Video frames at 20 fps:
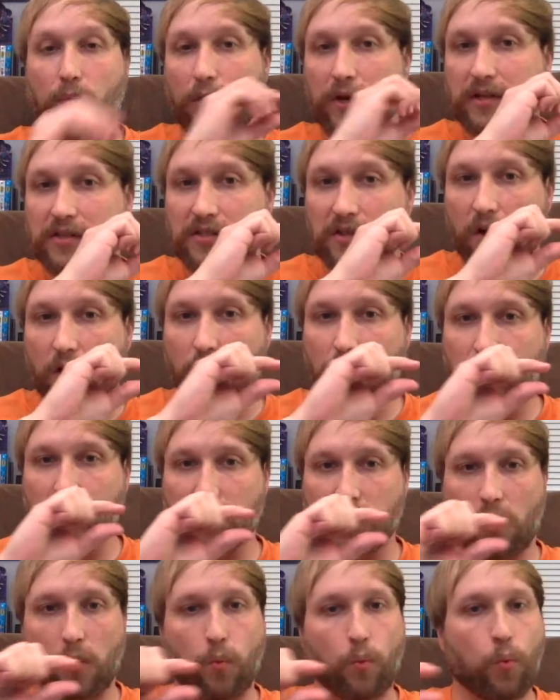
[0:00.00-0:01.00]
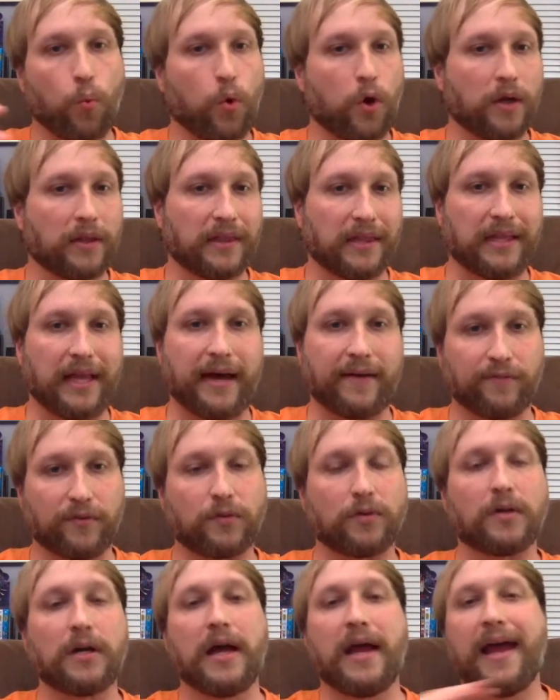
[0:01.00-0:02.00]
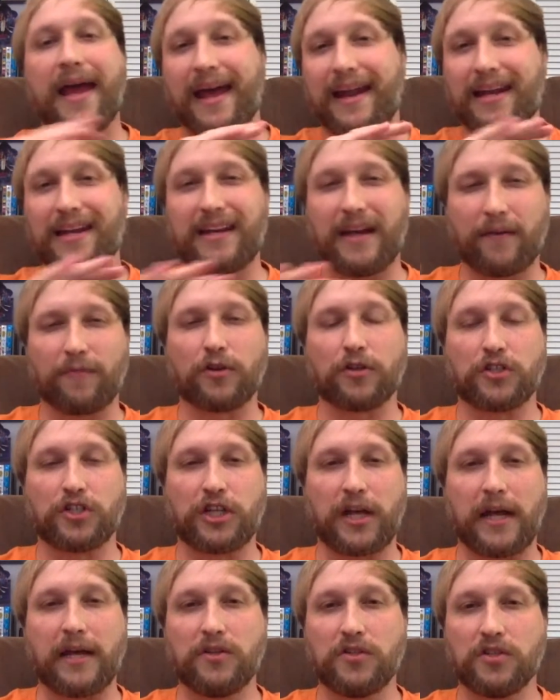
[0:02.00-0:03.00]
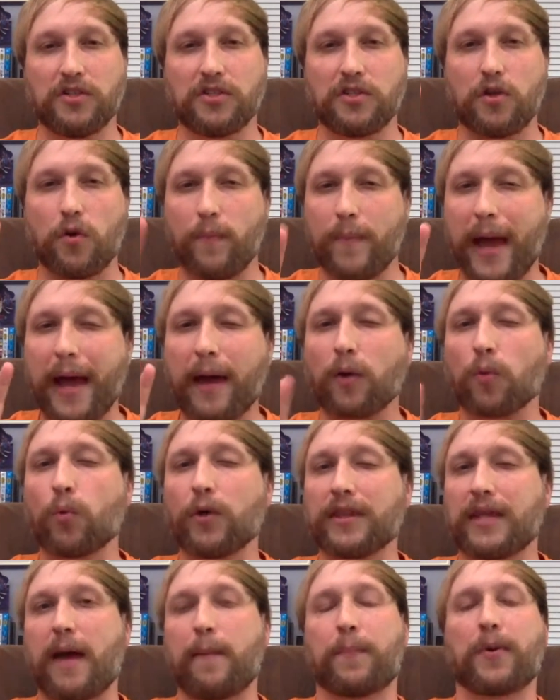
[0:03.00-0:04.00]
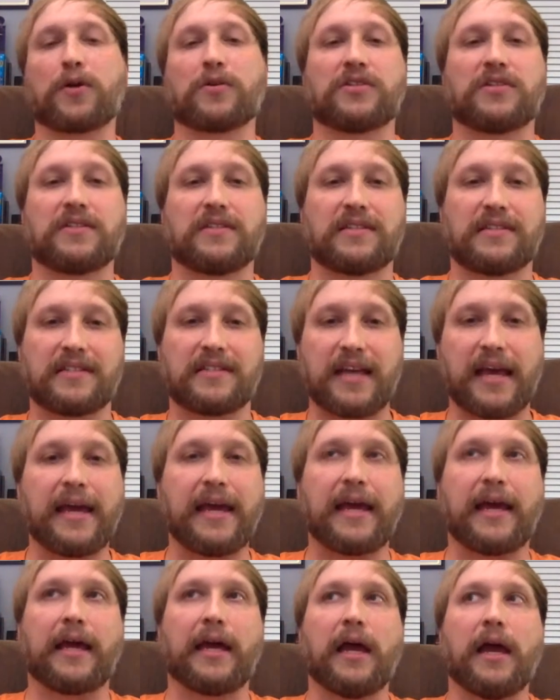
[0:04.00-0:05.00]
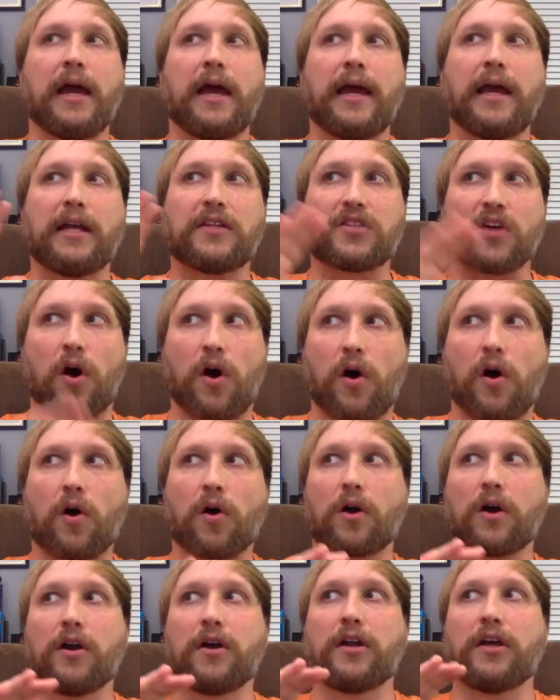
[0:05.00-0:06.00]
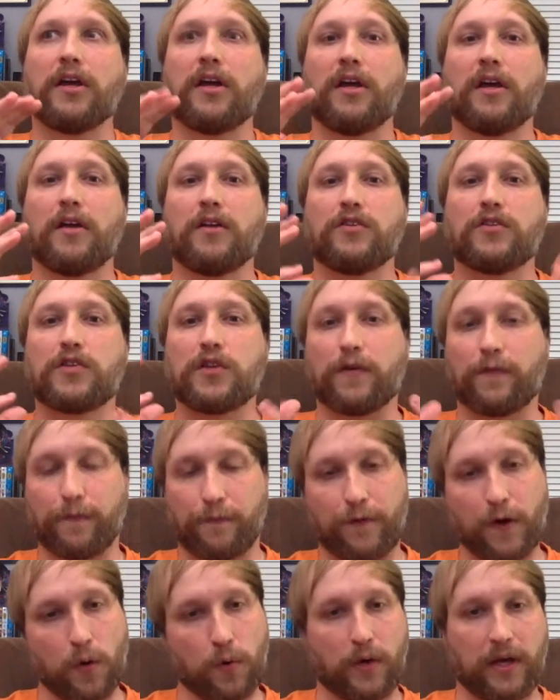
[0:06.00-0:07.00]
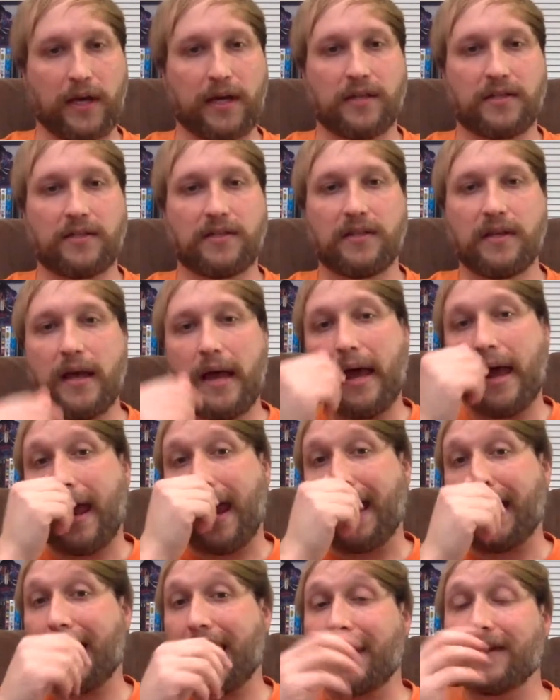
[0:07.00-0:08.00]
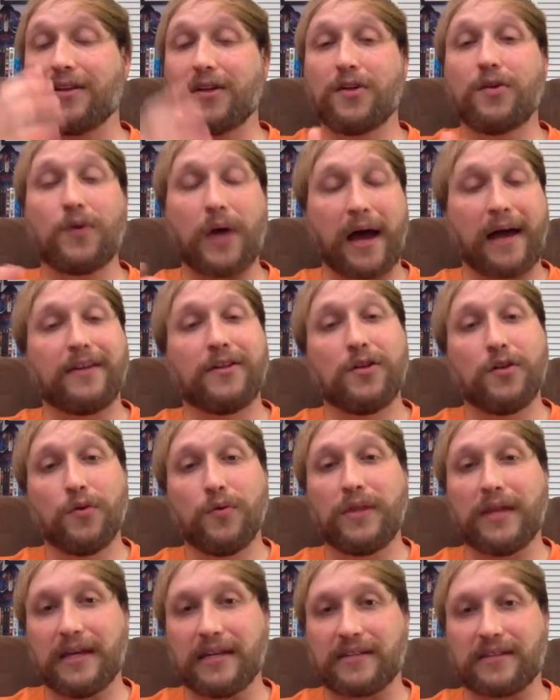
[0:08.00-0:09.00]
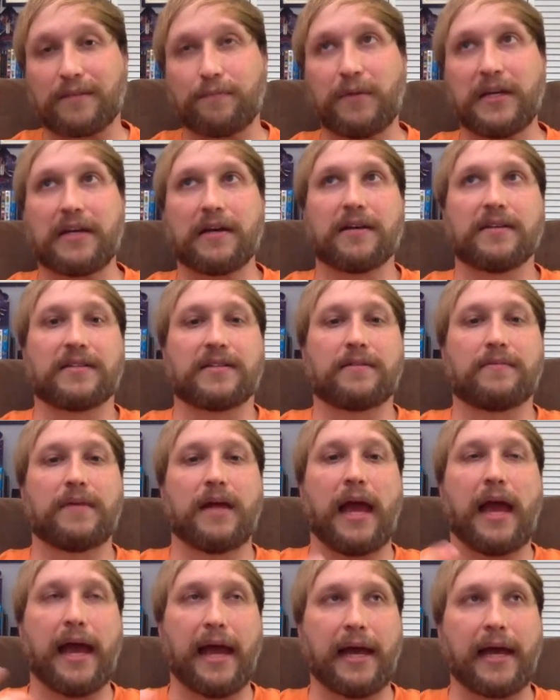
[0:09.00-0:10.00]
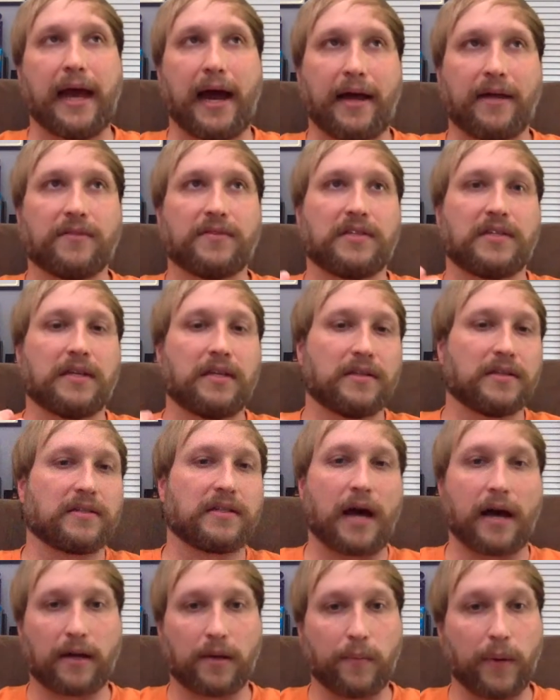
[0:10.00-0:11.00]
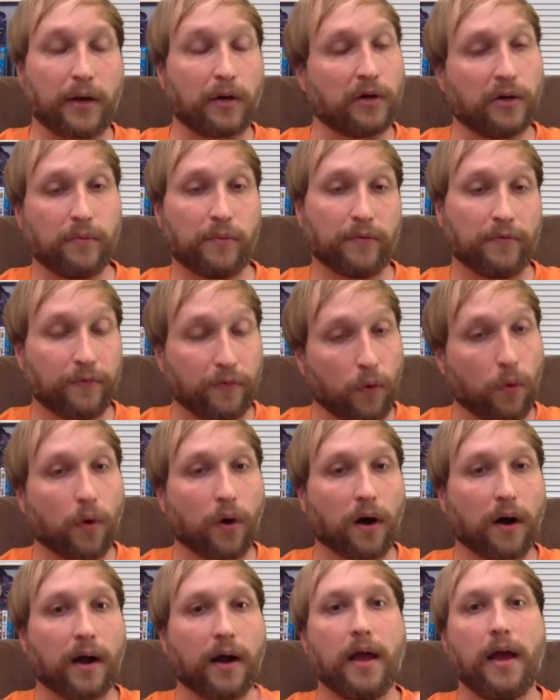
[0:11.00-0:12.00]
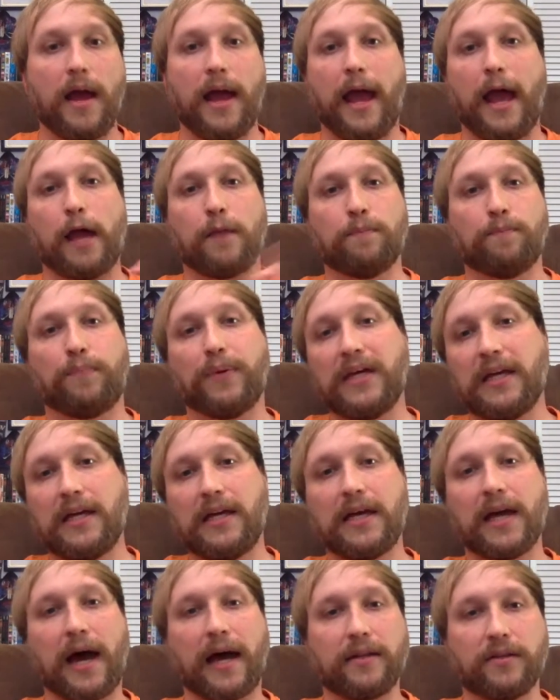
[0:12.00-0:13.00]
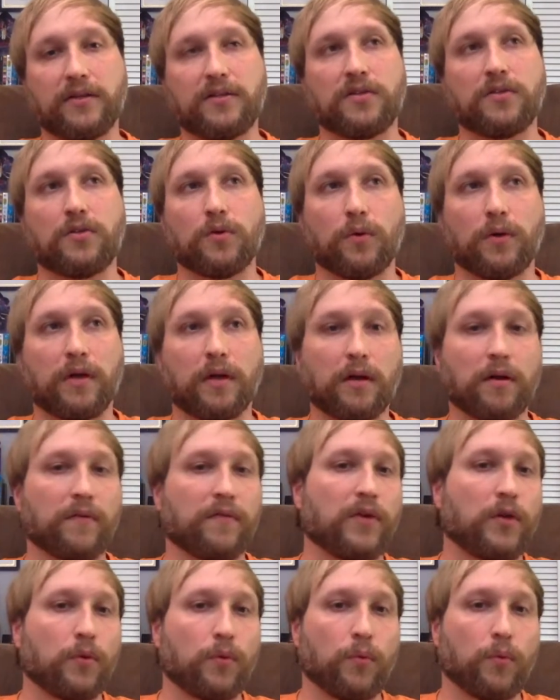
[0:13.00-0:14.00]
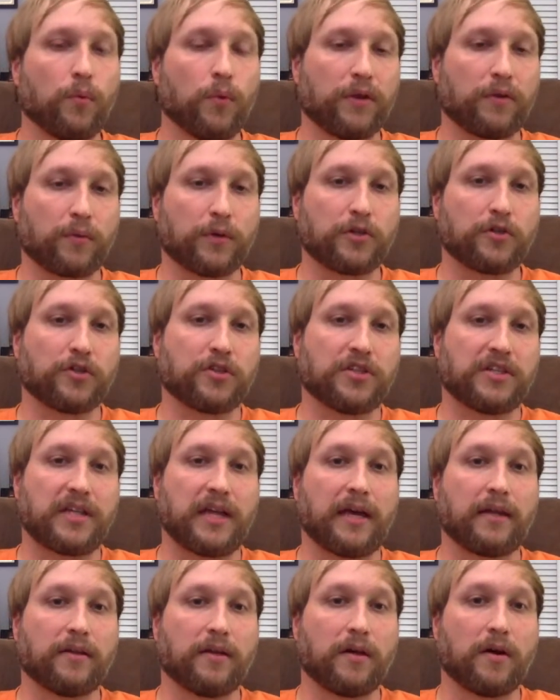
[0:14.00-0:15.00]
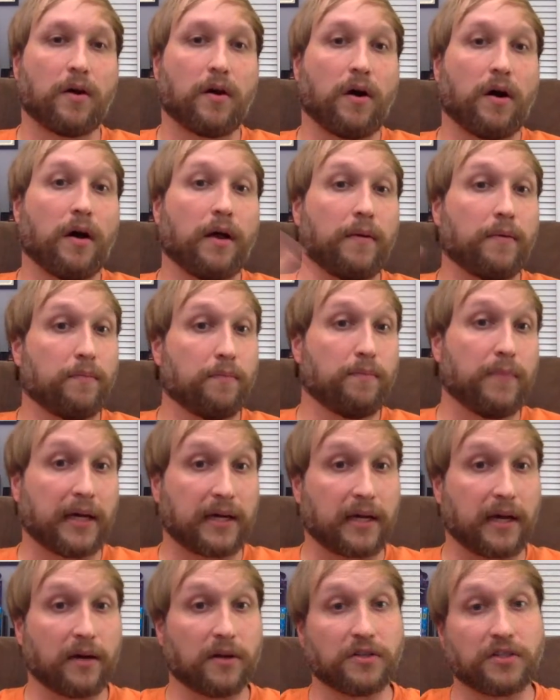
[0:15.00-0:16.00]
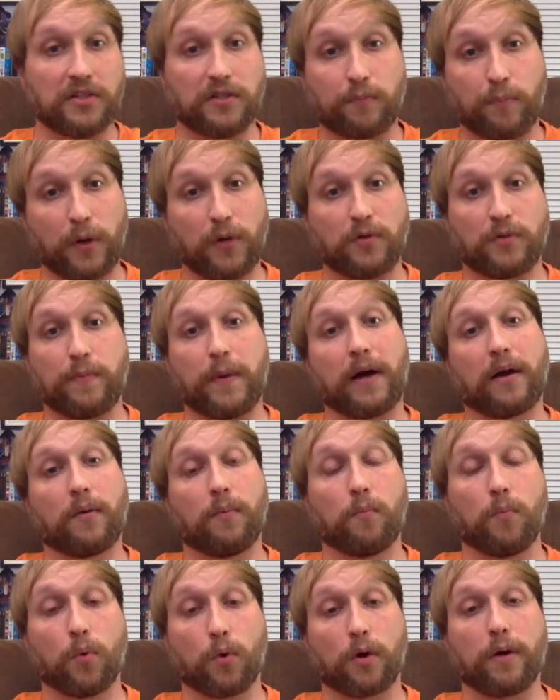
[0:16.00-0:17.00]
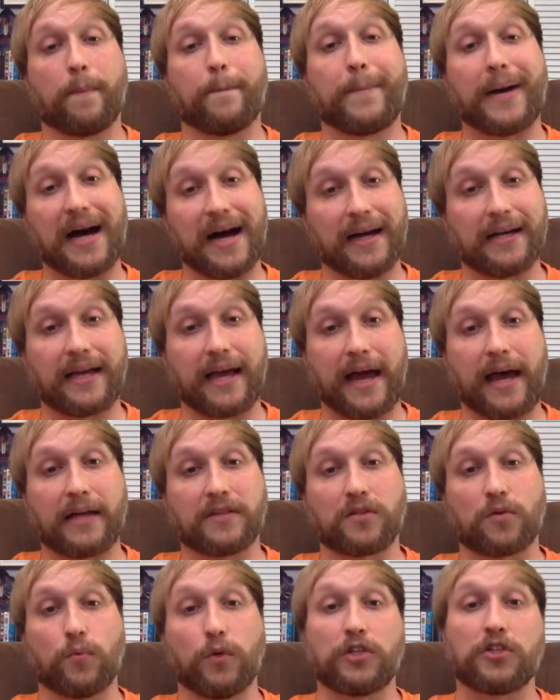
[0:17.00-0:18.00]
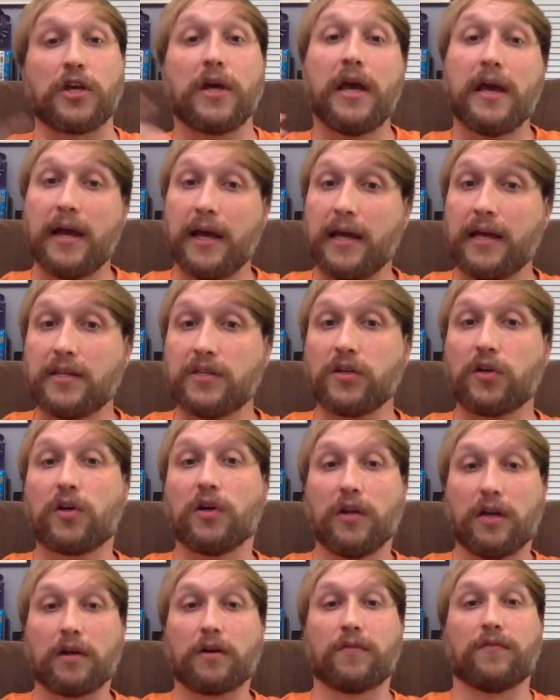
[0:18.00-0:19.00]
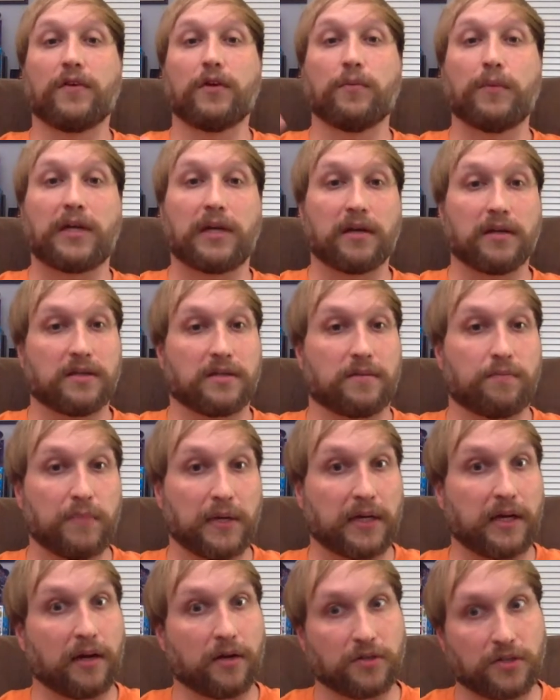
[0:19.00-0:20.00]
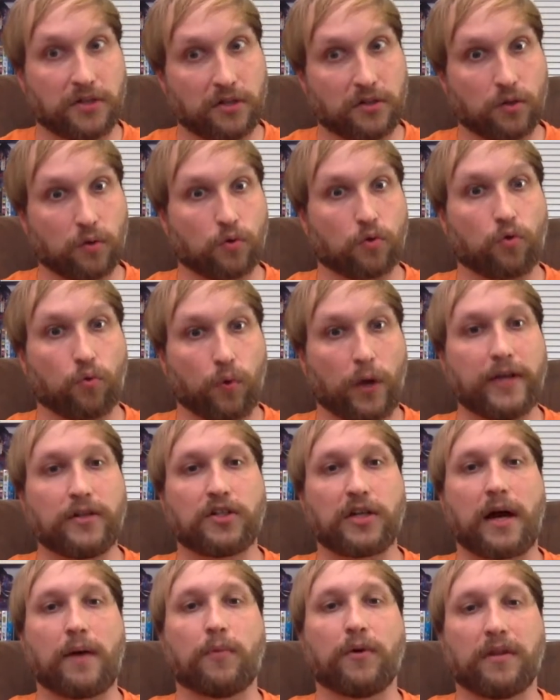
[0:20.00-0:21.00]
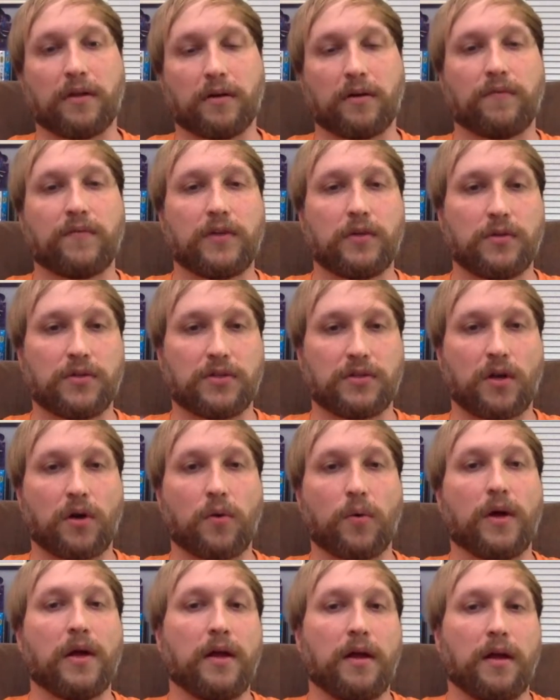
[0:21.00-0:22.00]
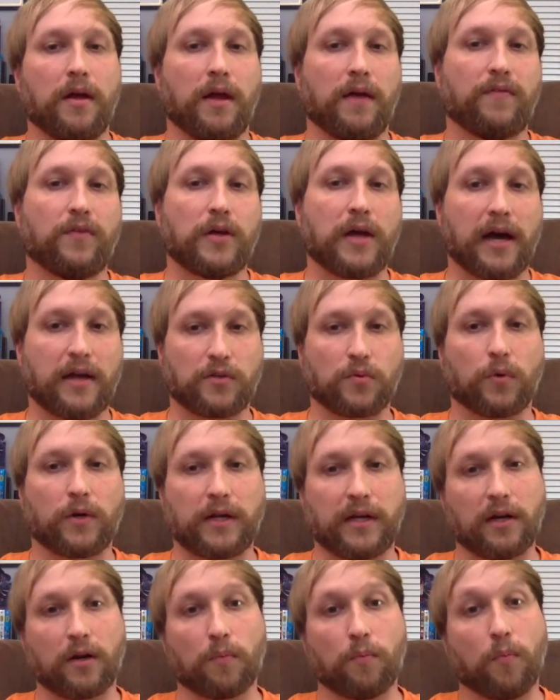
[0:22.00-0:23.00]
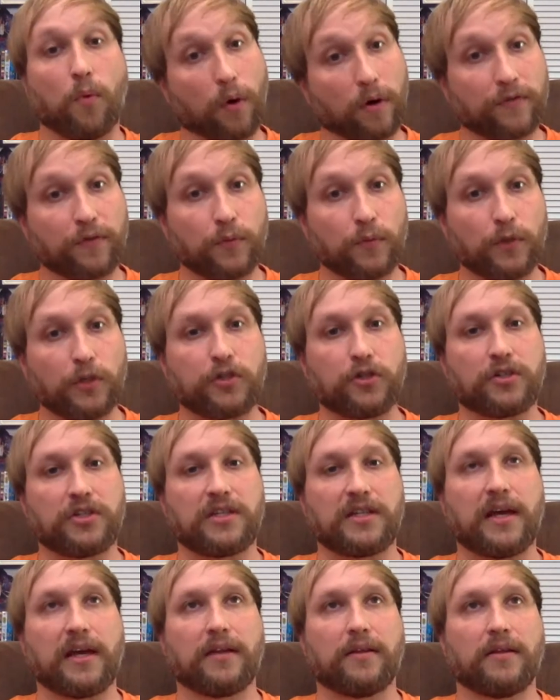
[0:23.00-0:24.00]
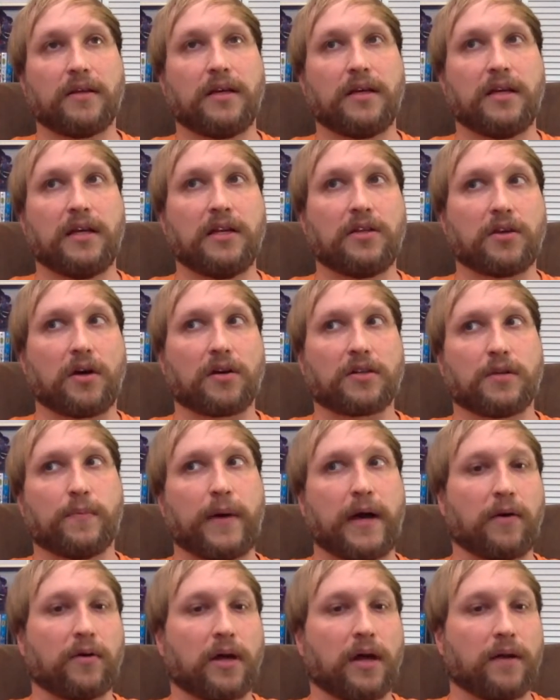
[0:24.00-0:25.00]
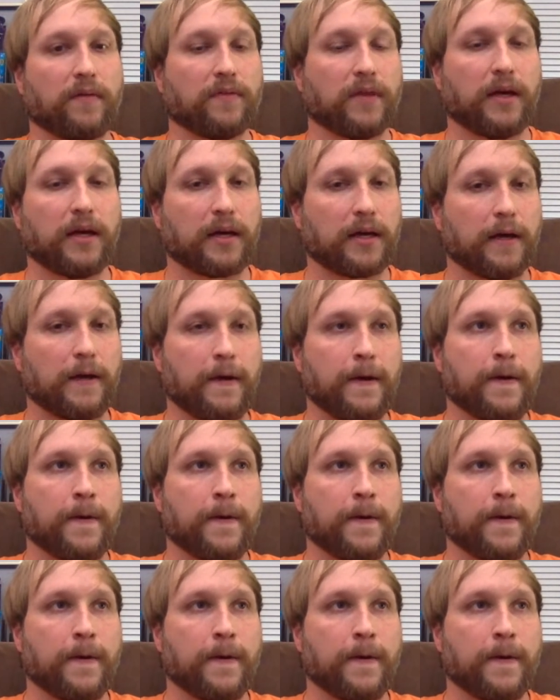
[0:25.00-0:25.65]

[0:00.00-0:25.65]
when it's all just on one level and it never changes, no matter what that person's saying, it's hard to focus. And I knew I knew this because a I had seen this documentary before and B, I listened to an interview with Richard Stanley on Mick Garris's Postmortem podcast, which is a good interview because Mick Garris does a great job with interviews. So if you guys want to hear more from Richard Stanley, he talks about kind of like